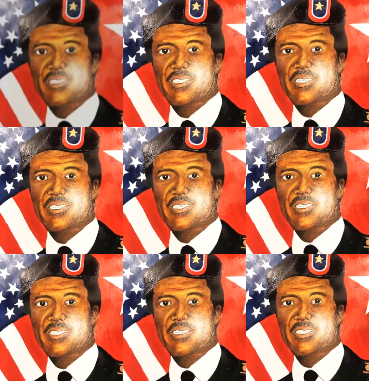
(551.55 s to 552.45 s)

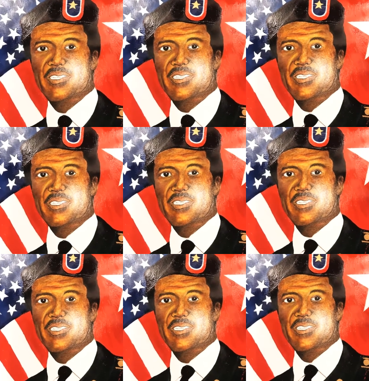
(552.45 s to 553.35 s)

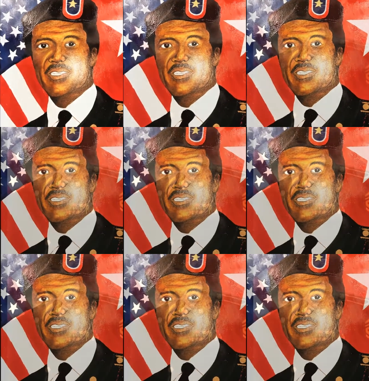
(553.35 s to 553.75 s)
(no one is talking)